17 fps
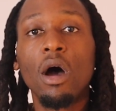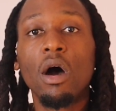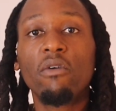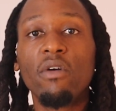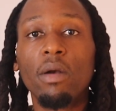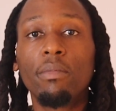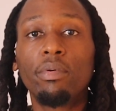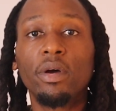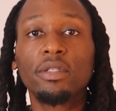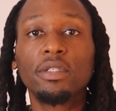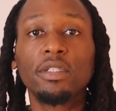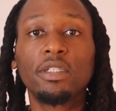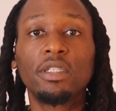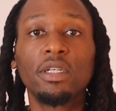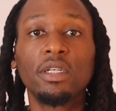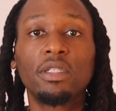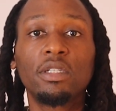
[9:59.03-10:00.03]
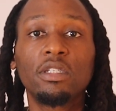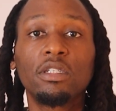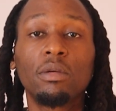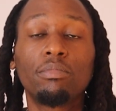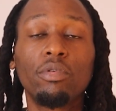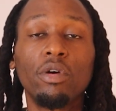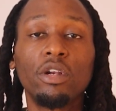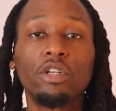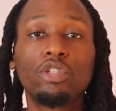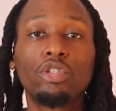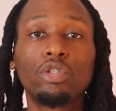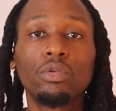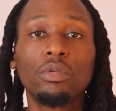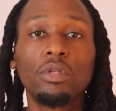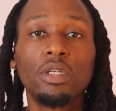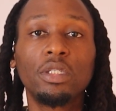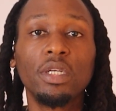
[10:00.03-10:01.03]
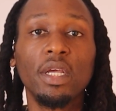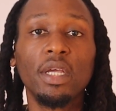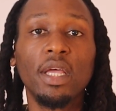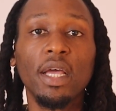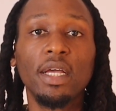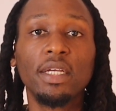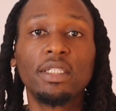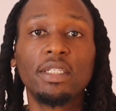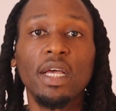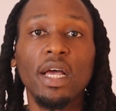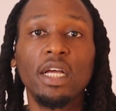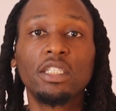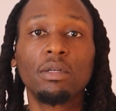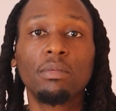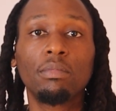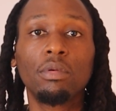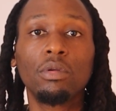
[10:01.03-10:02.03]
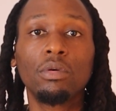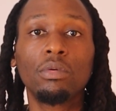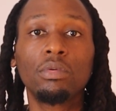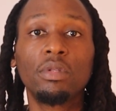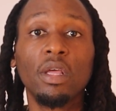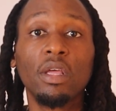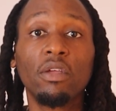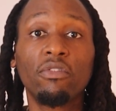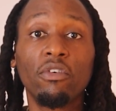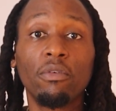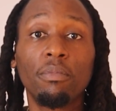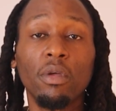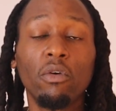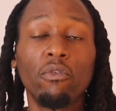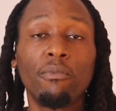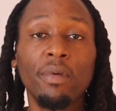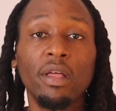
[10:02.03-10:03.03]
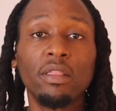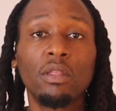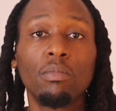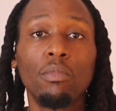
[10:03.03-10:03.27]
All right, brothers and sisters, your brother Junus, a.k.a. Sagittarius Blue. Thank you for being with me at